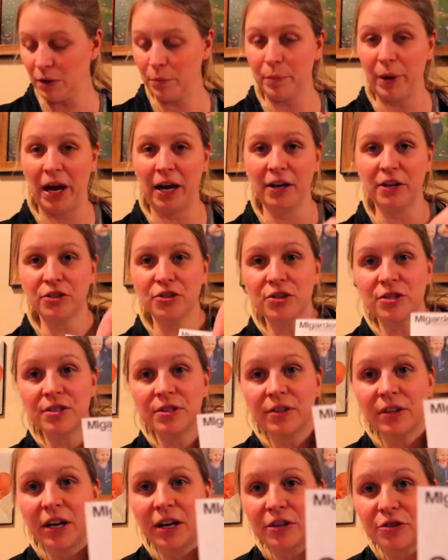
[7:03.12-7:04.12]
package of
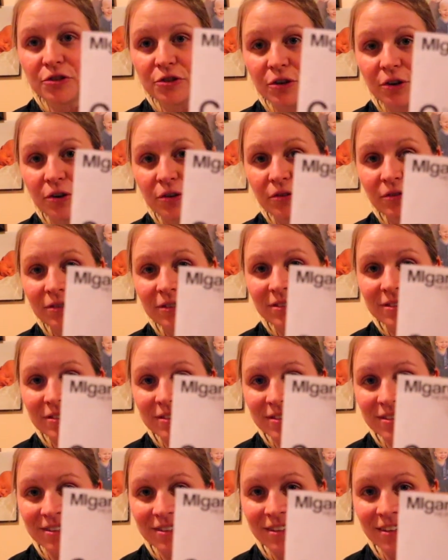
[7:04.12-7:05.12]
cilantro,
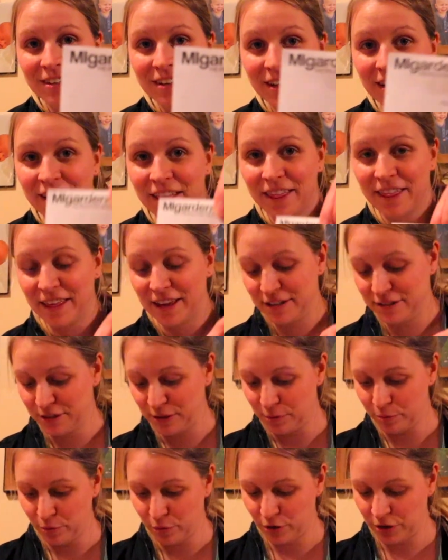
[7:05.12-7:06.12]
that's
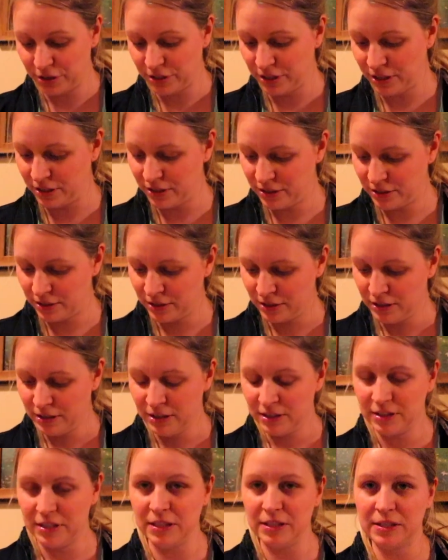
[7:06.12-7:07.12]
important.
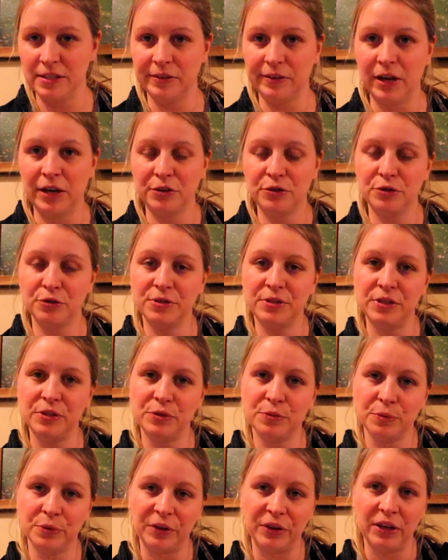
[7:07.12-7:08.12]
Since cilantro
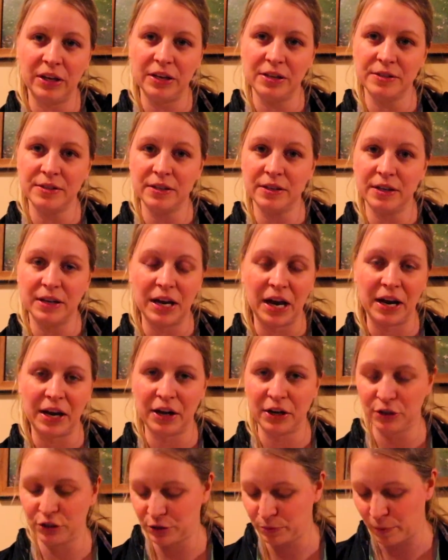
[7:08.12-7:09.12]
seeds really easy to get,
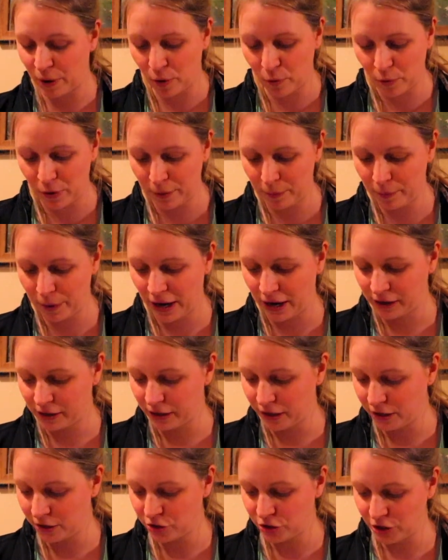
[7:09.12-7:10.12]
I just bought one
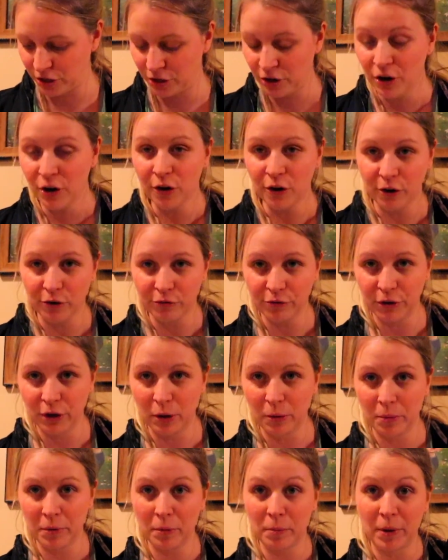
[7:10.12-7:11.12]
package and hopefully
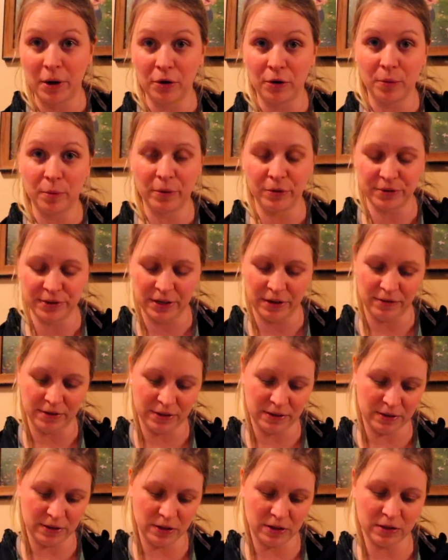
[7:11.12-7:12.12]
I'll be better about saving
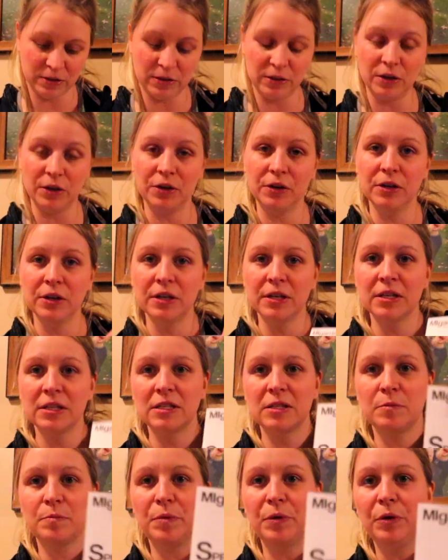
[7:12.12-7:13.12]
seed this year.
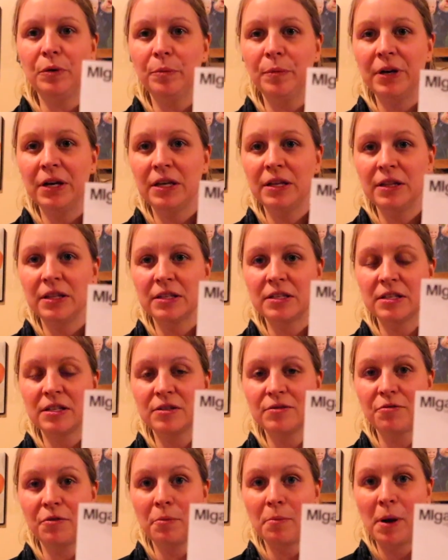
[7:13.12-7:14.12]
Spearmint, this
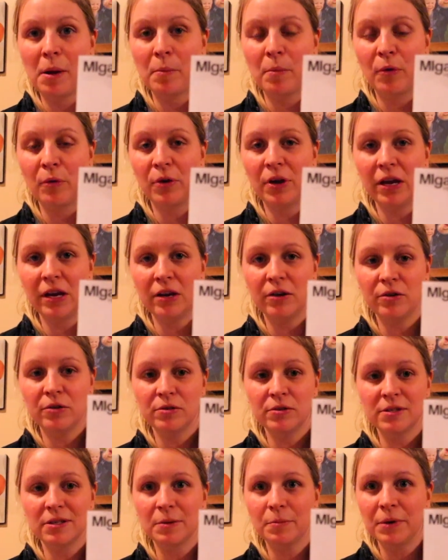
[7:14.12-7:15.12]
is for my
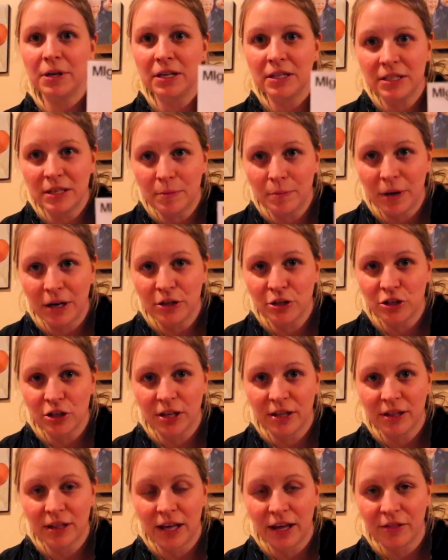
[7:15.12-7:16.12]
mojitos. Somebody did
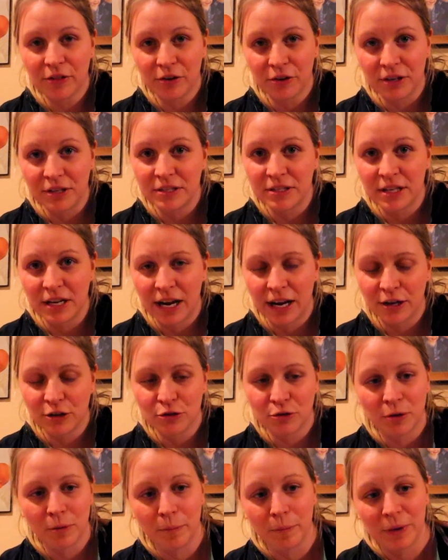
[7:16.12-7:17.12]
mention that there is an
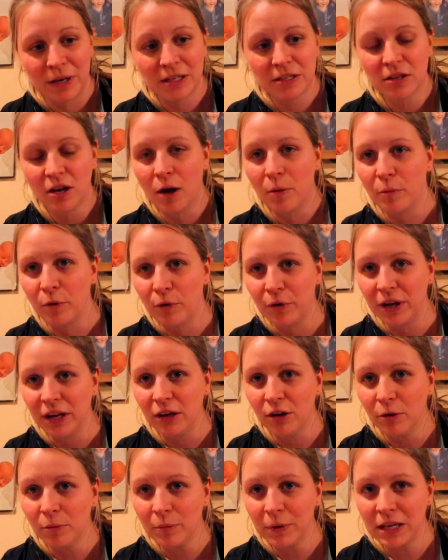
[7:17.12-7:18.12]
actual mint called
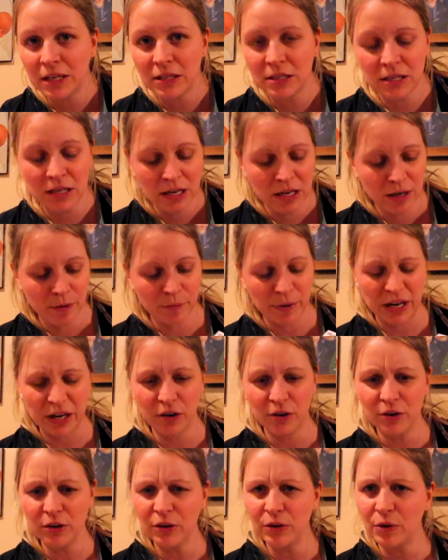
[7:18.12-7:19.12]
mojito mint, but I
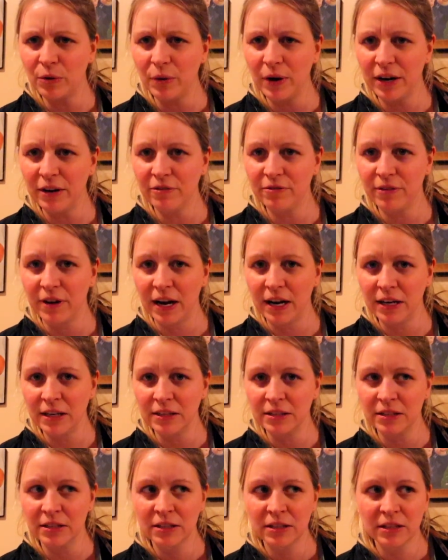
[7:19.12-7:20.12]
couldn't quite
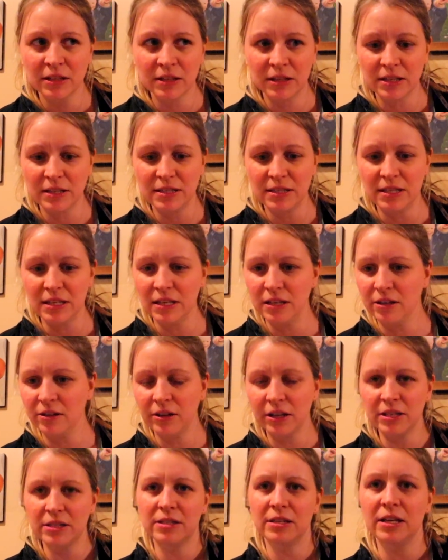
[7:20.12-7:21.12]
find the seed, at
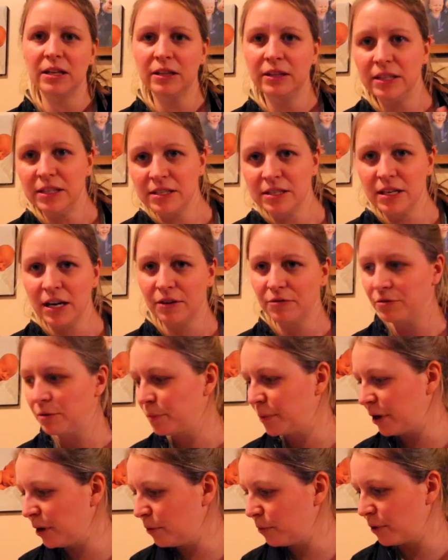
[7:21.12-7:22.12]
least, at least not
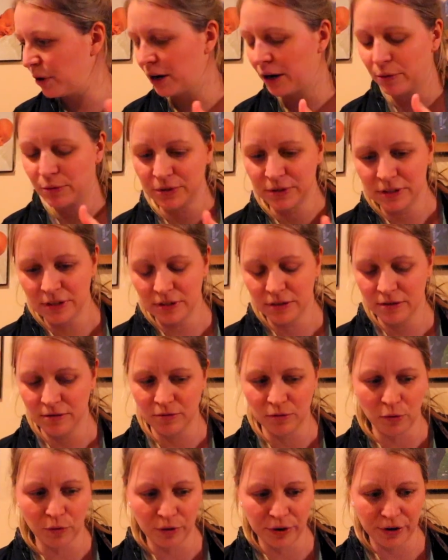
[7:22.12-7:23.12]
from anywhere I was
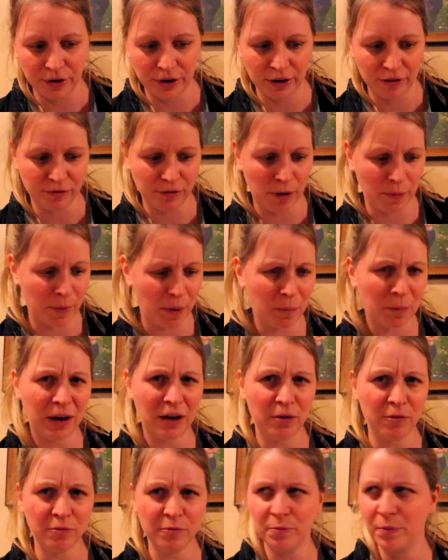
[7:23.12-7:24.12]
ordering from. I might
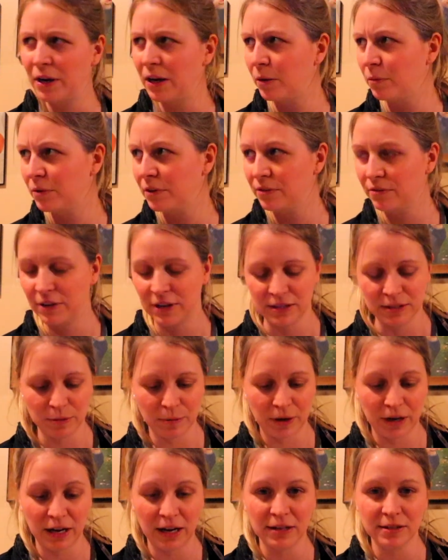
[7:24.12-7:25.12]
have been able to find some
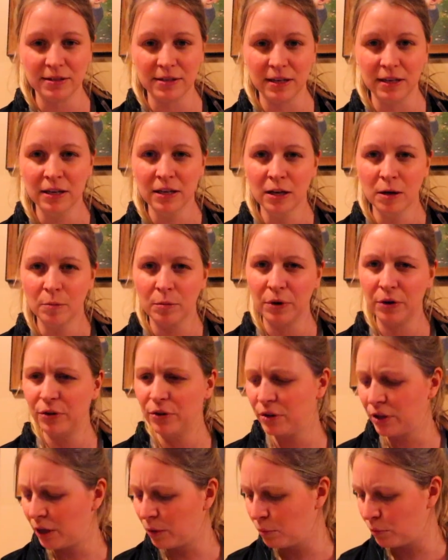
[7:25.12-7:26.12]
on Etsy, but it
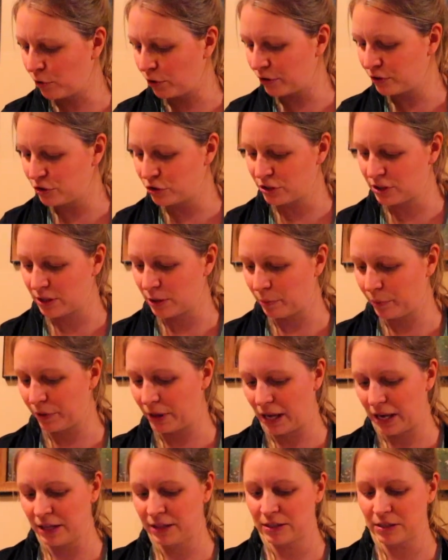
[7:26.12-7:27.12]
looked like more just the
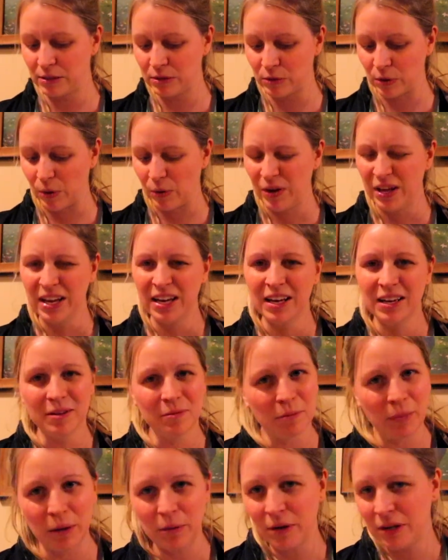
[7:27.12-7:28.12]
plants. So
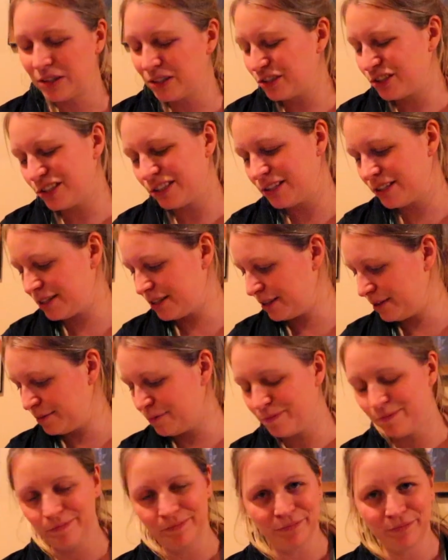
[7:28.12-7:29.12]
maybe I'll just,
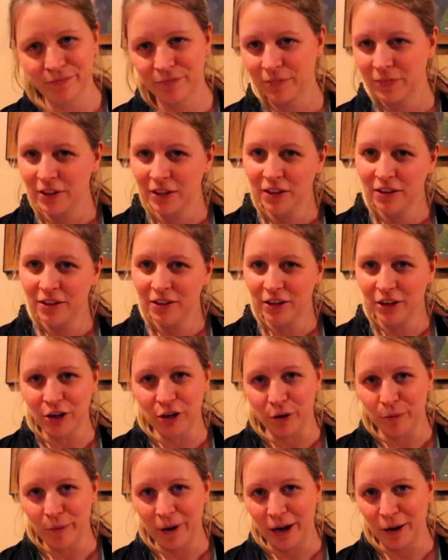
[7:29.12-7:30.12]
you
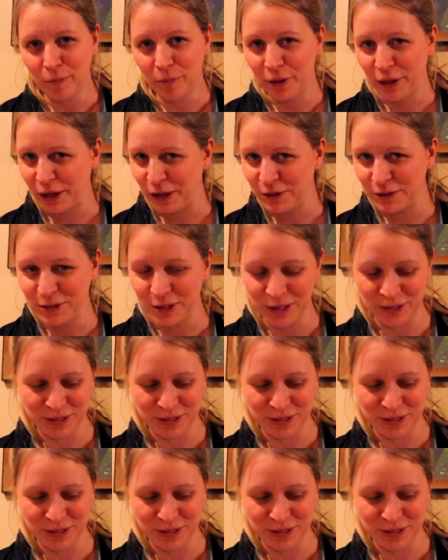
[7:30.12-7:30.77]
know, buy a plant